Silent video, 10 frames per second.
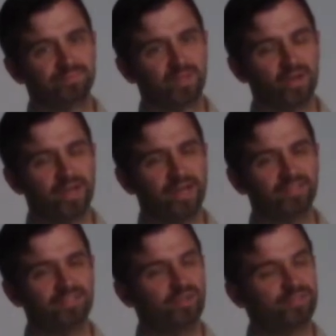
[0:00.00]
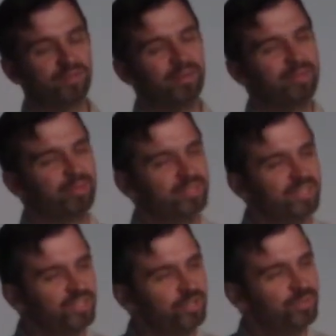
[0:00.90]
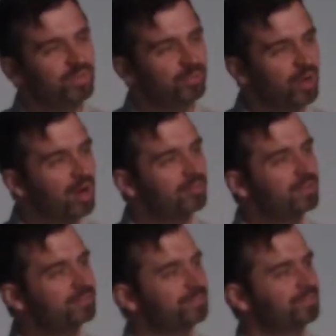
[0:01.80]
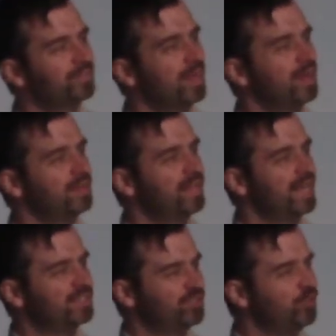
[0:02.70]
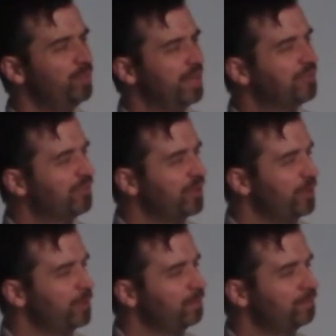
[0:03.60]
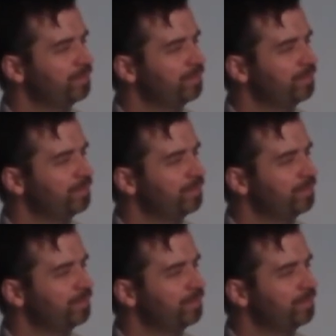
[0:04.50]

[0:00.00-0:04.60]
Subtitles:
Okay? So if somebody presents you with a problem that's too big for you,